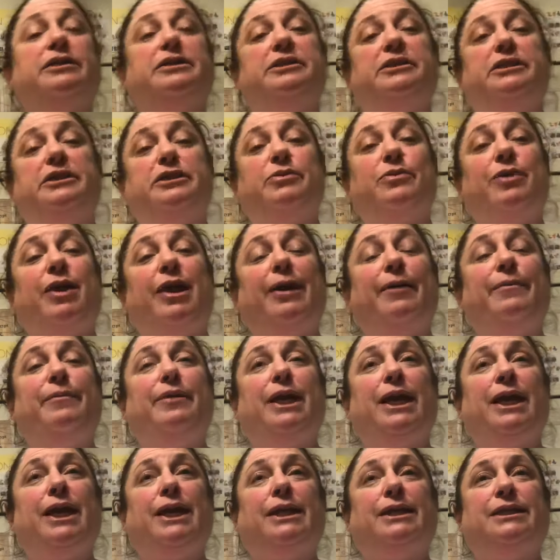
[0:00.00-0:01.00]
swab
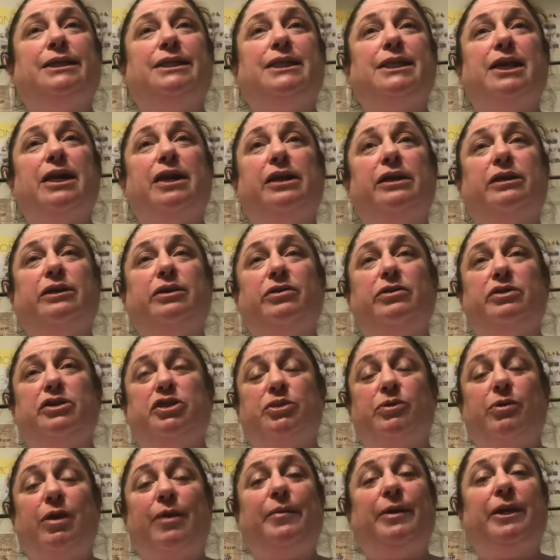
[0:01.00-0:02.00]
and
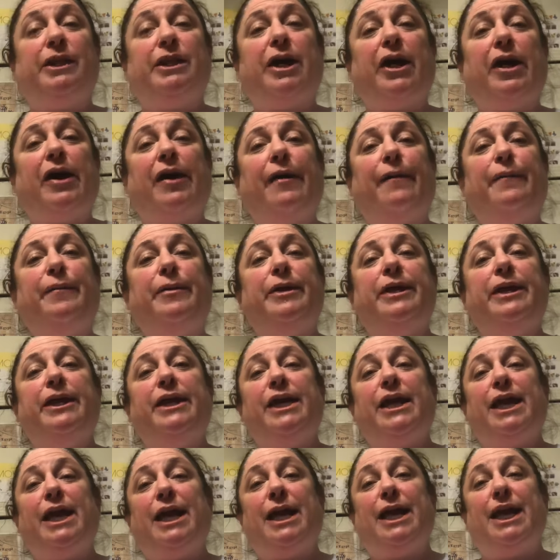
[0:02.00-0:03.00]
scrubbing the hub,
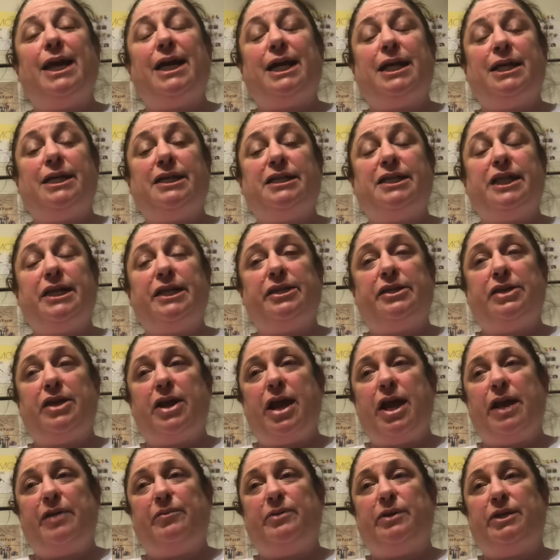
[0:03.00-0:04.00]
and
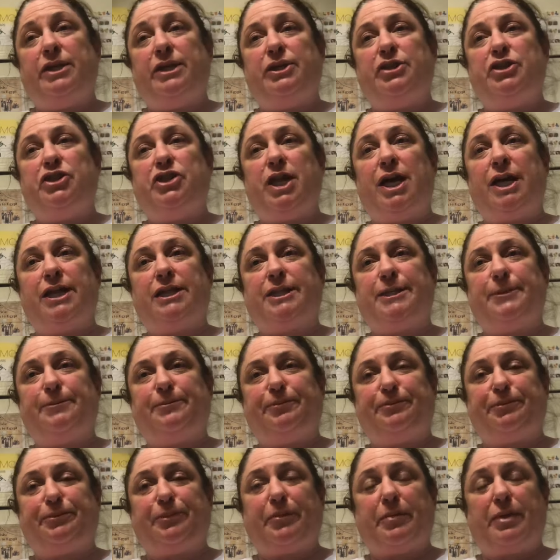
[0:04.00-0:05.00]
I would inject
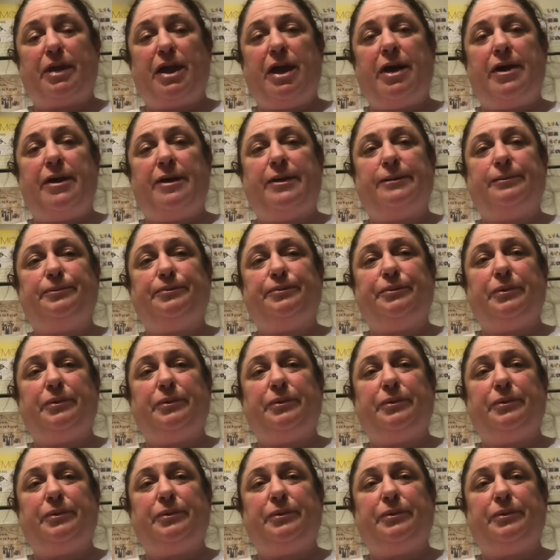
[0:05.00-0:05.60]
uh,